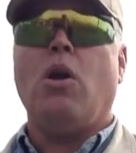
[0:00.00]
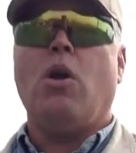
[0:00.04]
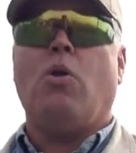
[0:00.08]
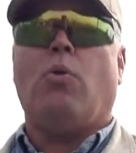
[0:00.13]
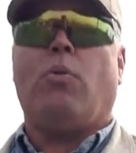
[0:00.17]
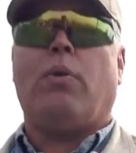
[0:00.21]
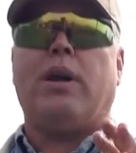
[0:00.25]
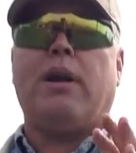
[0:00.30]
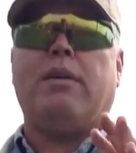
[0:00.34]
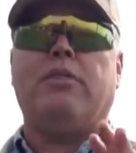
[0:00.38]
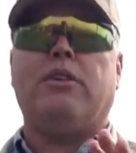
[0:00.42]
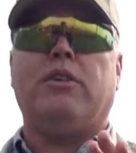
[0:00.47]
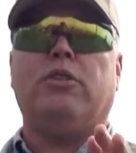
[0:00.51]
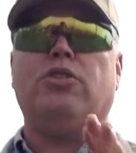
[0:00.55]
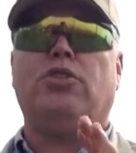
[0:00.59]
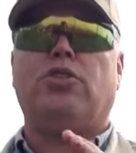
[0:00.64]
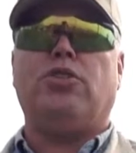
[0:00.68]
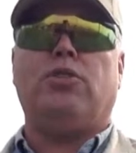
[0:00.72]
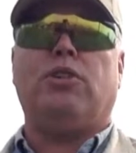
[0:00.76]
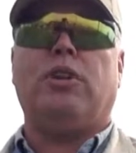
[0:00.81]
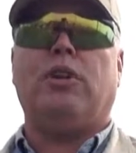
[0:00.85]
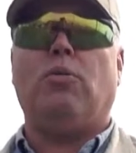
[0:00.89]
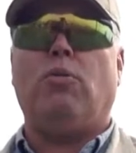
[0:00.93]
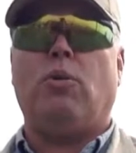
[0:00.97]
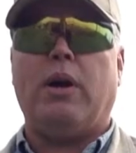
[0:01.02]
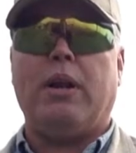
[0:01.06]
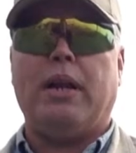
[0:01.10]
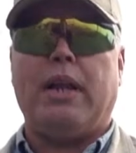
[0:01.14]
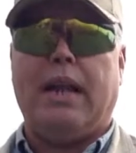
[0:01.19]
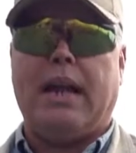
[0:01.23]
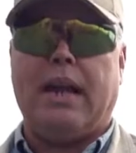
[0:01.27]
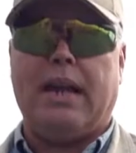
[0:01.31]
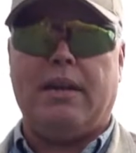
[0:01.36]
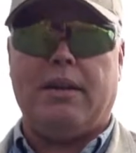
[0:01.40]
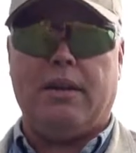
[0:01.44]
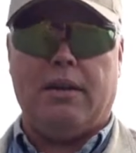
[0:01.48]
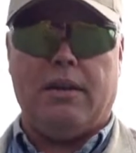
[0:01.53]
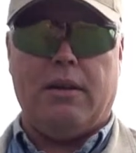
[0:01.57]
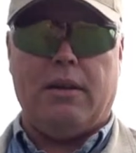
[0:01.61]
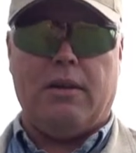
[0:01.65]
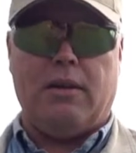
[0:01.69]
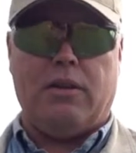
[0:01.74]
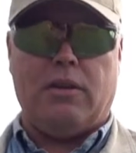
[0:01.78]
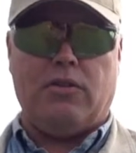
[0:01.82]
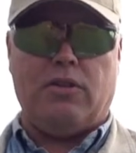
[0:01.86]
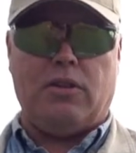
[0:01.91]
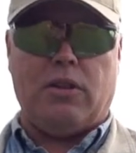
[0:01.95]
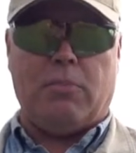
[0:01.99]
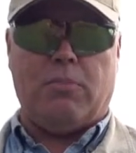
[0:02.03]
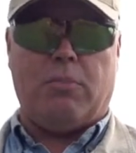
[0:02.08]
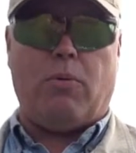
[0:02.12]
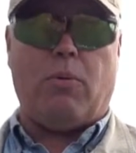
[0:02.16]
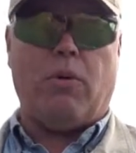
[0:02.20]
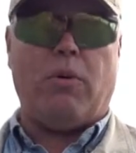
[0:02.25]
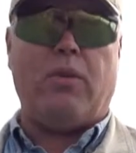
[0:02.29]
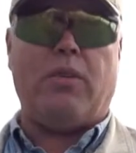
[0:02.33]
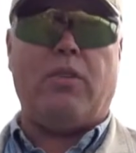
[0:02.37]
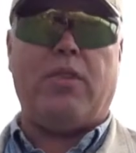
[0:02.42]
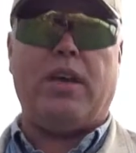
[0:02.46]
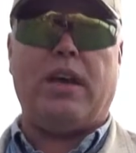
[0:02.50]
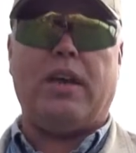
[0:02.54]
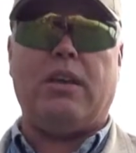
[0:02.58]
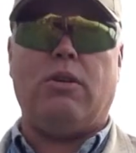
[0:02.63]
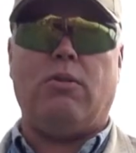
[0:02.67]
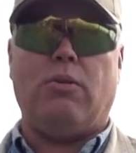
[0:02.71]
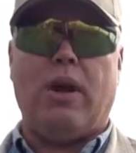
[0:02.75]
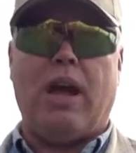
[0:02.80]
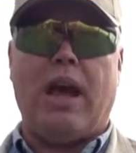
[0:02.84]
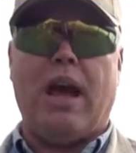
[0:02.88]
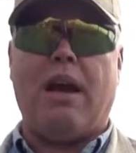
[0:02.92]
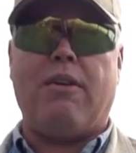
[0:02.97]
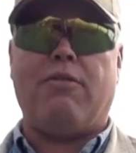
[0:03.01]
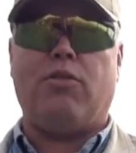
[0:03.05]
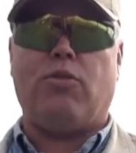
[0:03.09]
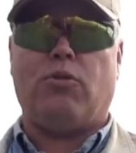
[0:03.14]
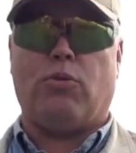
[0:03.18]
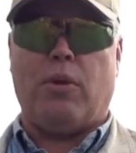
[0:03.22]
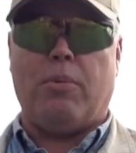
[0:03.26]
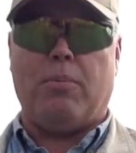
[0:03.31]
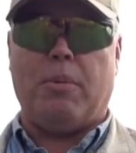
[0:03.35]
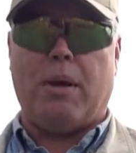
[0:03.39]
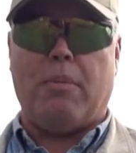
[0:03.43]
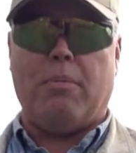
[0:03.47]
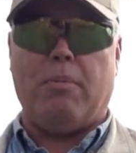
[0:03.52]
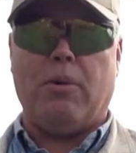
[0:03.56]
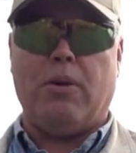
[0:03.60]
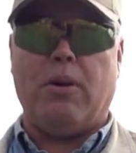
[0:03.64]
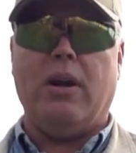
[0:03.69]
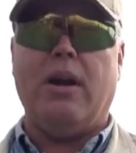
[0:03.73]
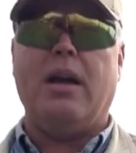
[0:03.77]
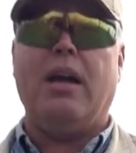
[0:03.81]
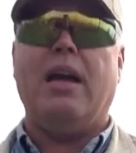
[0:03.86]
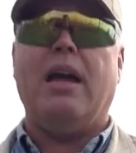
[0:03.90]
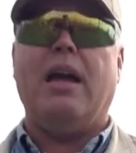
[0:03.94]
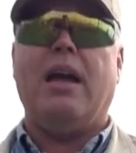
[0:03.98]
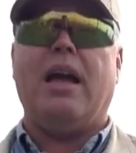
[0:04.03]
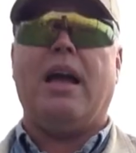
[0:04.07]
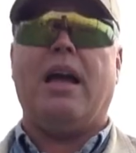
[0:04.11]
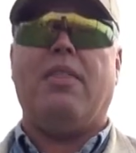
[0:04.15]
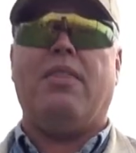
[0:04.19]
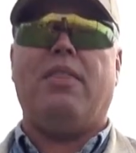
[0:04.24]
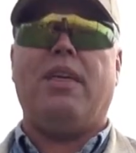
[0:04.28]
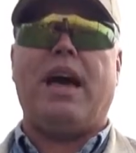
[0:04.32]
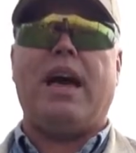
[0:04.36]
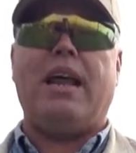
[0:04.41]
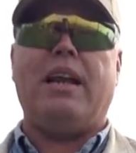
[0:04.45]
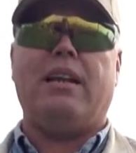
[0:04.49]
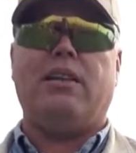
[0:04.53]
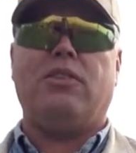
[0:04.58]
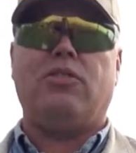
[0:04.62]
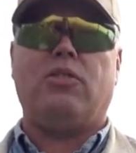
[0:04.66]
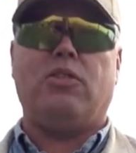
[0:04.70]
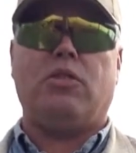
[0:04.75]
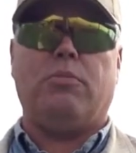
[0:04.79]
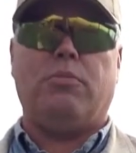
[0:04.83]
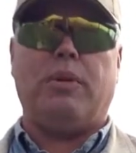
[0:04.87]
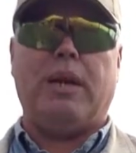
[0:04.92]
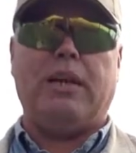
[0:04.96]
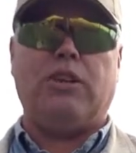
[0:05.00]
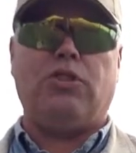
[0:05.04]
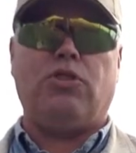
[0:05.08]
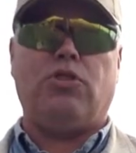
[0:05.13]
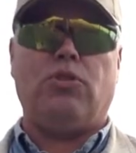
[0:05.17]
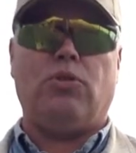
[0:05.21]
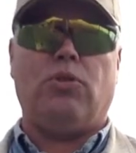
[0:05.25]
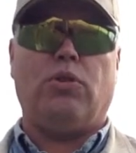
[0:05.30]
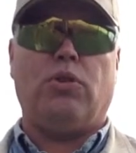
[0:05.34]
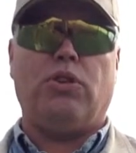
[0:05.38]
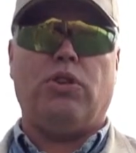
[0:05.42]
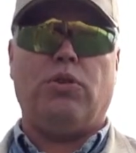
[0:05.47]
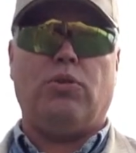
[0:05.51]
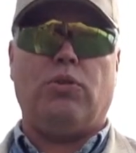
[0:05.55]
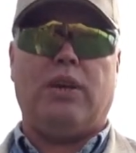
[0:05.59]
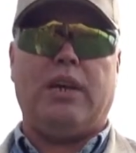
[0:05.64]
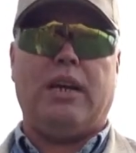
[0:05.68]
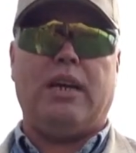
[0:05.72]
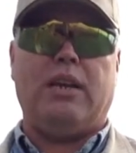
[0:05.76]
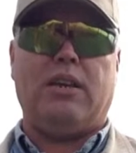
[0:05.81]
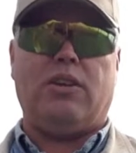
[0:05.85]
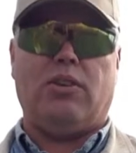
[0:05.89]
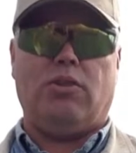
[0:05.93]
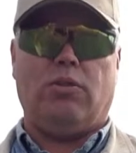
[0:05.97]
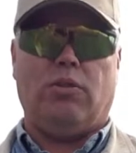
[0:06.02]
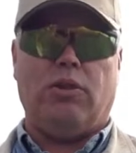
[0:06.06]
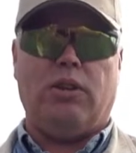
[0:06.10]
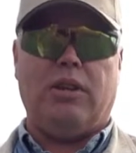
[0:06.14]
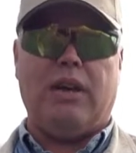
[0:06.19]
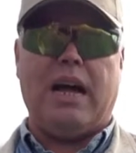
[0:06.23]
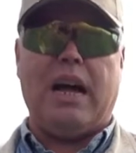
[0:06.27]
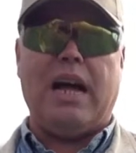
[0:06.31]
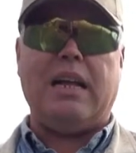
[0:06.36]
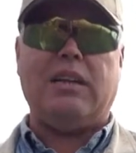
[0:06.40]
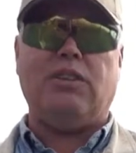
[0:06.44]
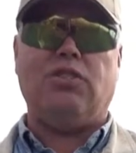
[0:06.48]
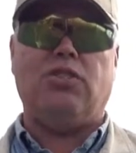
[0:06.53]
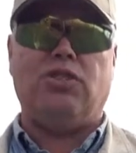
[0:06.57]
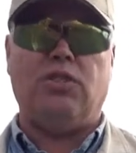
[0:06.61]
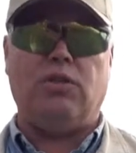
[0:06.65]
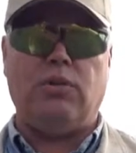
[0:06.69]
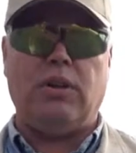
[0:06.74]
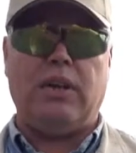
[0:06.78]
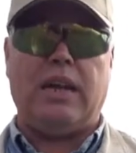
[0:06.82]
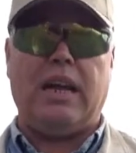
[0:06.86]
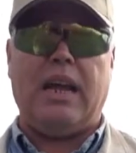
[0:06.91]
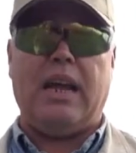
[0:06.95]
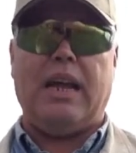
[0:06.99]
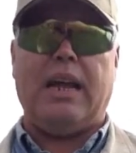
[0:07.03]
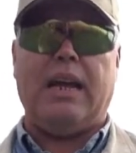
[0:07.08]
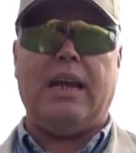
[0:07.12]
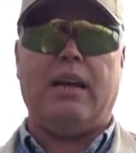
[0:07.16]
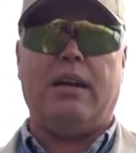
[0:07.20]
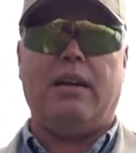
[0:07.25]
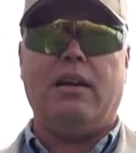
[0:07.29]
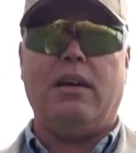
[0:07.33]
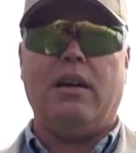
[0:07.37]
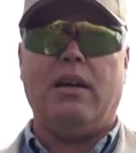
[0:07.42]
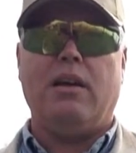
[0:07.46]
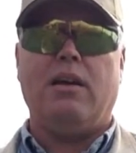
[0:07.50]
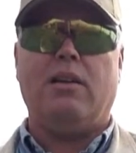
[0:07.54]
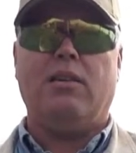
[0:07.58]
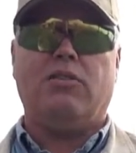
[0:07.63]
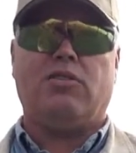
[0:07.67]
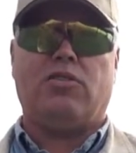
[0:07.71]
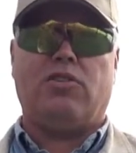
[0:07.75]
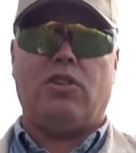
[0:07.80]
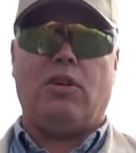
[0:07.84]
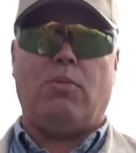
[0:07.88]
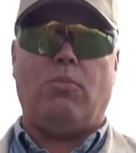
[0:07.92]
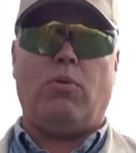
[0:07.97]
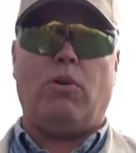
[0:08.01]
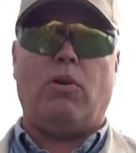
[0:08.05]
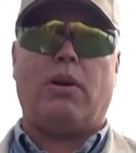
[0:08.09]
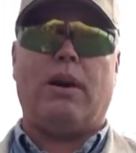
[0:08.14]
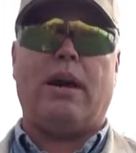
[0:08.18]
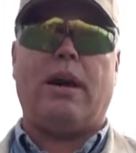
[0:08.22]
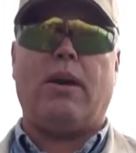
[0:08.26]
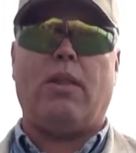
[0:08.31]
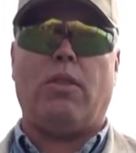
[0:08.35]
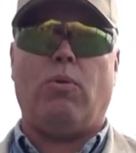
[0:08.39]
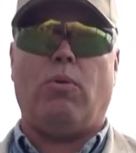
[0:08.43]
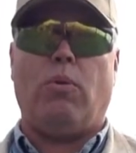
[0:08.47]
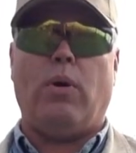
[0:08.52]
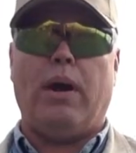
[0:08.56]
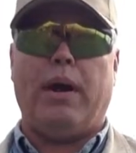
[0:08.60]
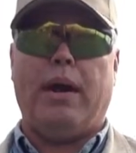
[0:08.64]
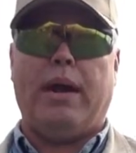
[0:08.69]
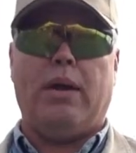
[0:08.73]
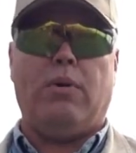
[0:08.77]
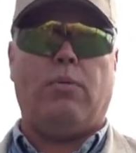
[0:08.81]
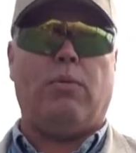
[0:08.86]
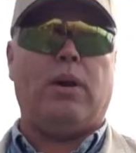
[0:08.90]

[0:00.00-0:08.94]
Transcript: Whenever you're shooting one-handed, there's an important thing you have to remember, and that is to make sure you get your non-shooting hand somewhere out of the way.